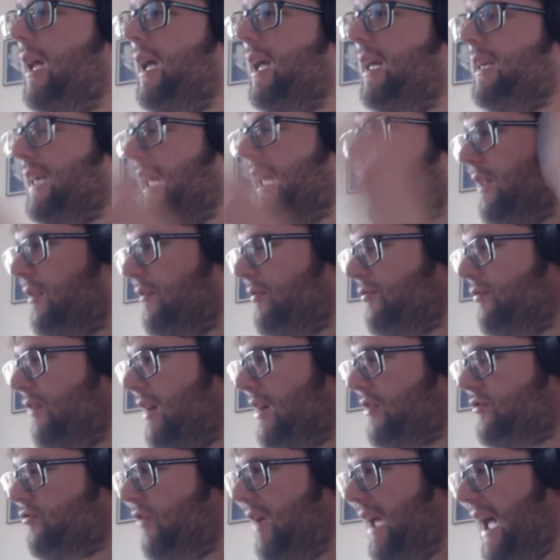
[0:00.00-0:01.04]
getting the
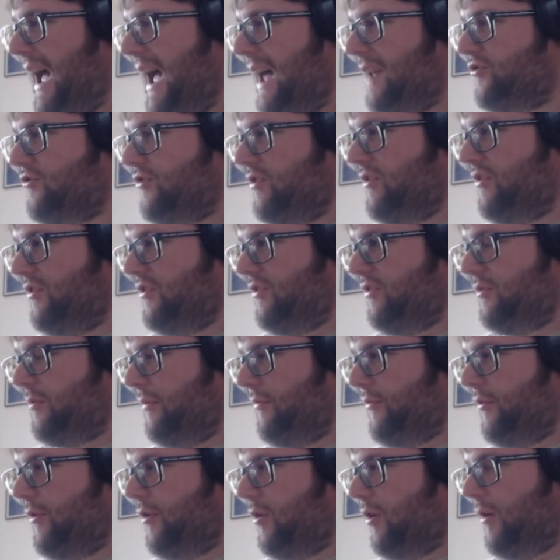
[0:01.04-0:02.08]
fresh reactions
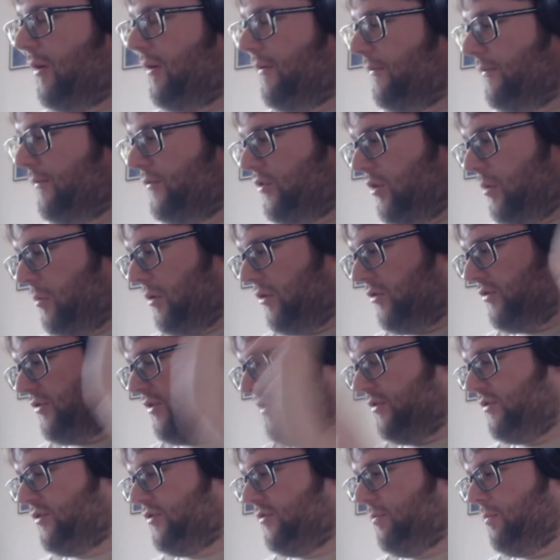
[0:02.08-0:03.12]
before too much
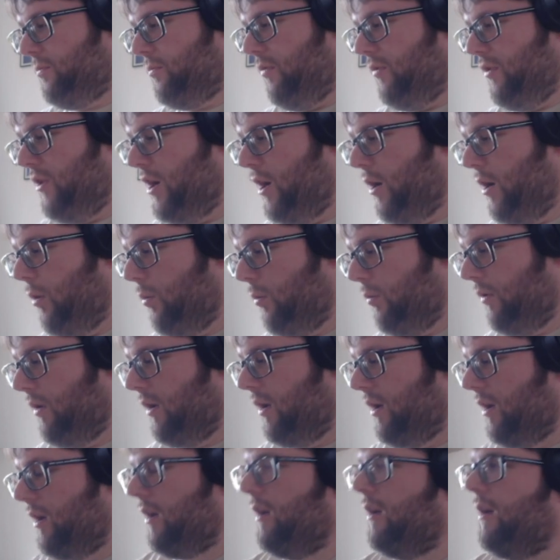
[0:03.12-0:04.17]
is known.
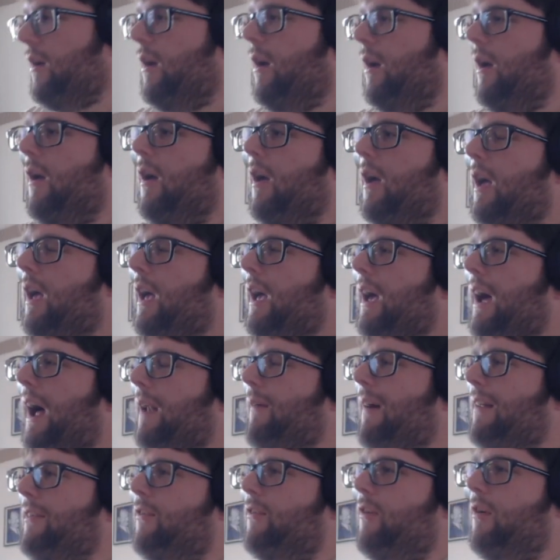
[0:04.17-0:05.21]
I'd
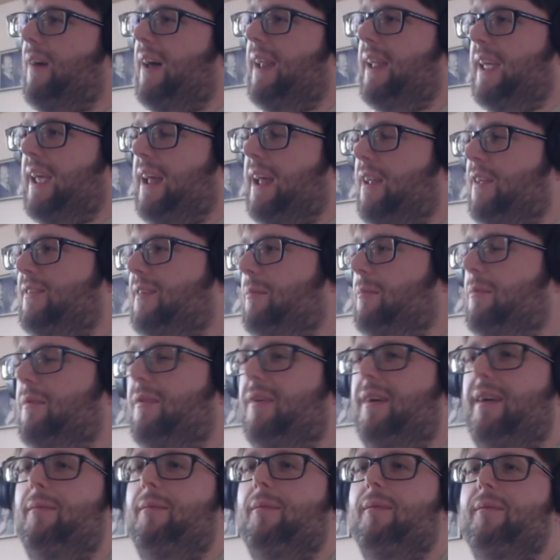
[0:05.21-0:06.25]
like to do that again at some
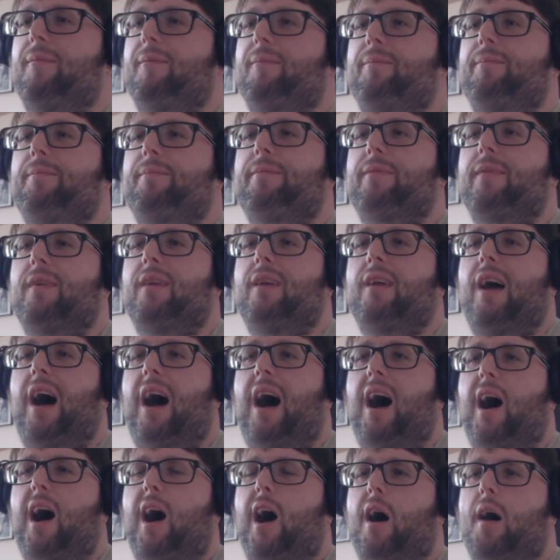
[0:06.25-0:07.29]
point.
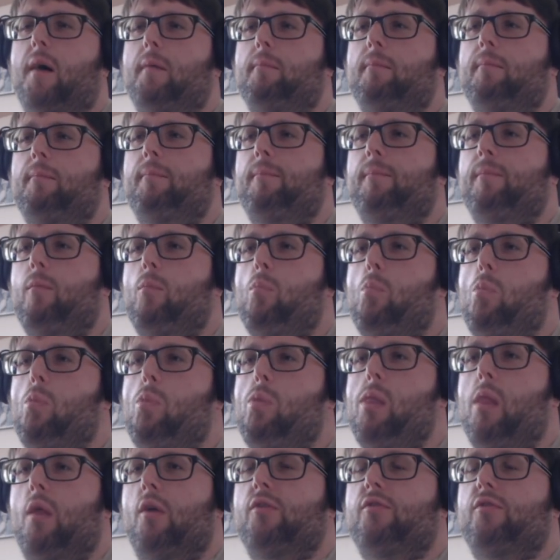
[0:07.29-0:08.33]

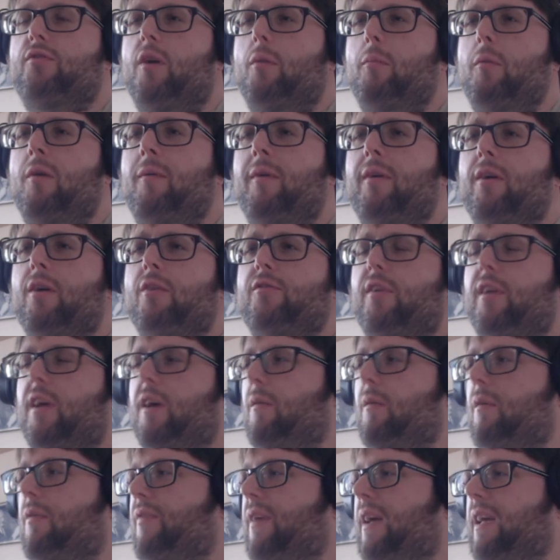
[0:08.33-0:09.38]
So moving on to the
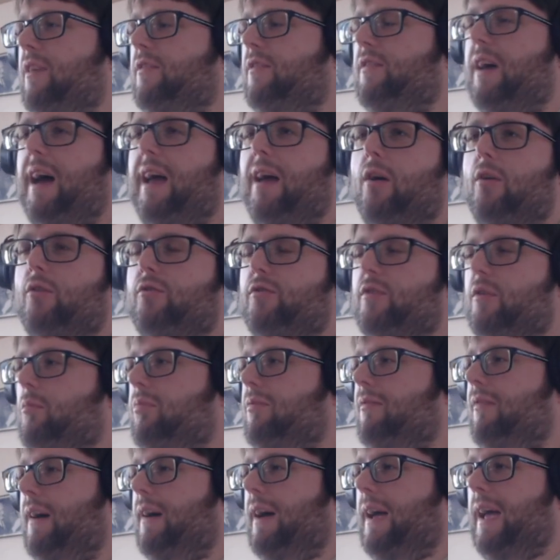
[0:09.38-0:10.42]
other things that I also
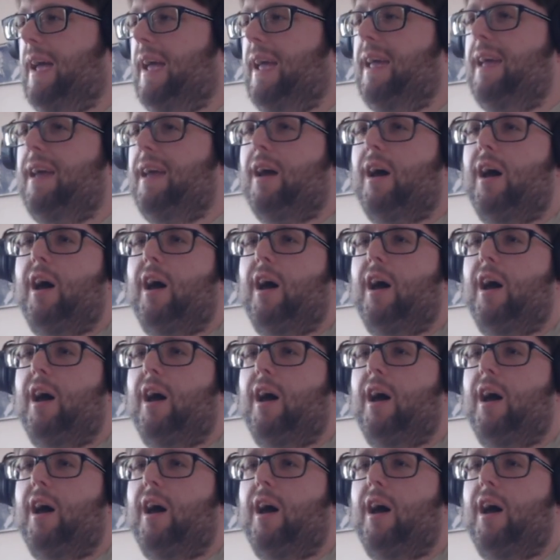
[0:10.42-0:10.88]
play.